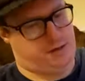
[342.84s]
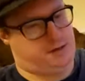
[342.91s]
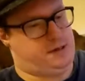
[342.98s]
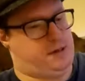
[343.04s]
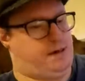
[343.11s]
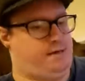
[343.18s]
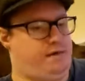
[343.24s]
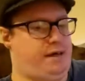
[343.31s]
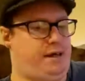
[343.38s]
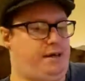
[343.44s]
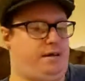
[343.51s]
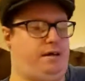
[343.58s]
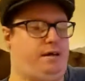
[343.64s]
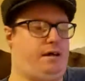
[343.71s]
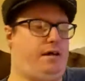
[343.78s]
Sorry,
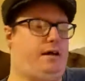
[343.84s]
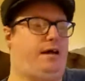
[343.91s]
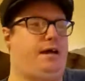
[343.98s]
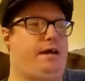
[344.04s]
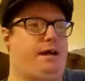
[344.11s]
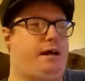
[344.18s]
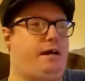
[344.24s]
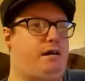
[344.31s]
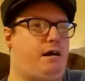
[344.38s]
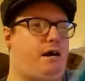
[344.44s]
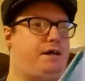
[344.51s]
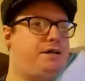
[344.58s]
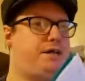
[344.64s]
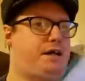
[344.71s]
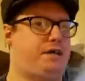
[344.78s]
again,
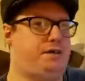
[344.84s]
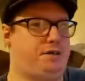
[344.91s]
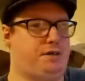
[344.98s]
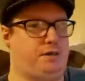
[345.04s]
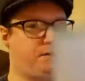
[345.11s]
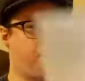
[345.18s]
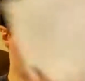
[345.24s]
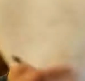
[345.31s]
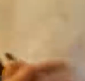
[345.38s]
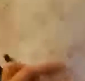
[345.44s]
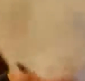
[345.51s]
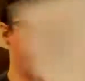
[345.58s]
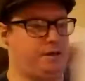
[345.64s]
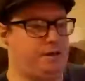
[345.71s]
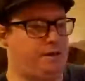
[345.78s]
high-tech stuff
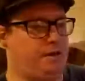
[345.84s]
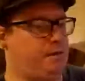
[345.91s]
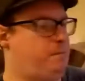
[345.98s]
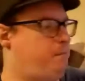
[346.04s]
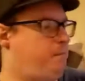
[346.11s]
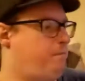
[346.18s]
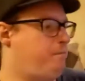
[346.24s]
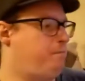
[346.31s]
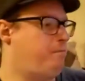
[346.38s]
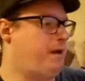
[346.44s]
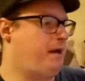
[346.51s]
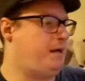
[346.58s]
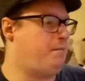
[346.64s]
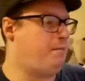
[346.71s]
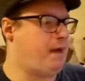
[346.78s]
using a
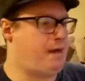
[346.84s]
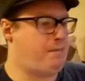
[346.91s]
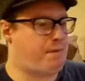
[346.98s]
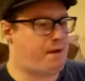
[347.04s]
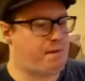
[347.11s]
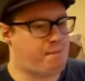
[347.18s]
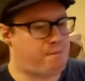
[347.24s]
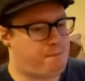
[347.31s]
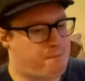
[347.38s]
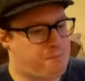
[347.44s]
pen and paper.